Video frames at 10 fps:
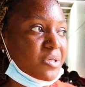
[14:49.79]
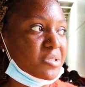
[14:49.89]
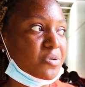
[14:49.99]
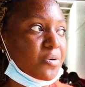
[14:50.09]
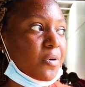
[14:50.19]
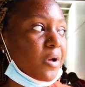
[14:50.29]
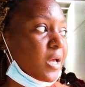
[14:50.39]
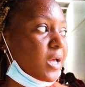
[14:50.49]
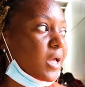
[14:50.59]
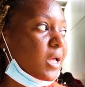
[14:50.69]
So
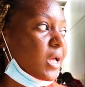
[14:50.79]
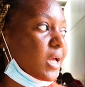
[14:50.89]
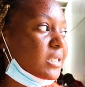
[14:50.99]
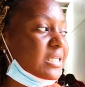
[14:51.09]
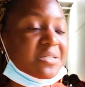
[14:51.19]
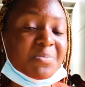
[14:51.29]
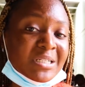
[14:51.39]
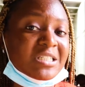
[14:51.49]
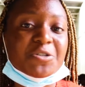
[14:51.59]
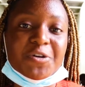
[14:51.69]
it's just
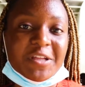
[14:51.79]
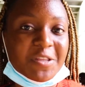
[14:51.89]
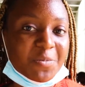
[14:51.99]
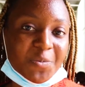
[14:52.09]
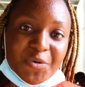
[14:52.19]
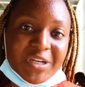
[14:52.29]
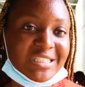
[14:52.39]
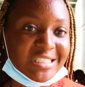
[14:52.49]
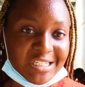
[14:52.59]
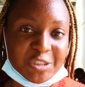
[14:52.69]
mandatory that the people
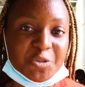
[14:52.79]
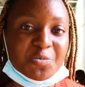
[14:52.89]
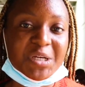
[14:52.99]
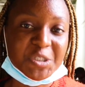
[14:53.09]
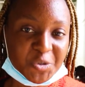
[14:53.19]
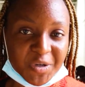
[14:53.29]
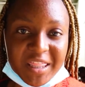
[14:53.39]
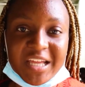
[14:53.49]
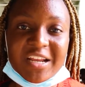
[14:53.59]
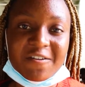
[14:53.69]
in charge should make sure
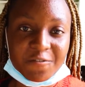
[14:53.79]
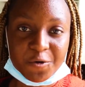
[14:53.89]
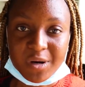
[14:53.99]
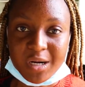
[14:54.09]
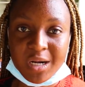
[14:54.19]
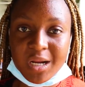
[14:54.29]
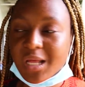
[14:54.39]
that everyone,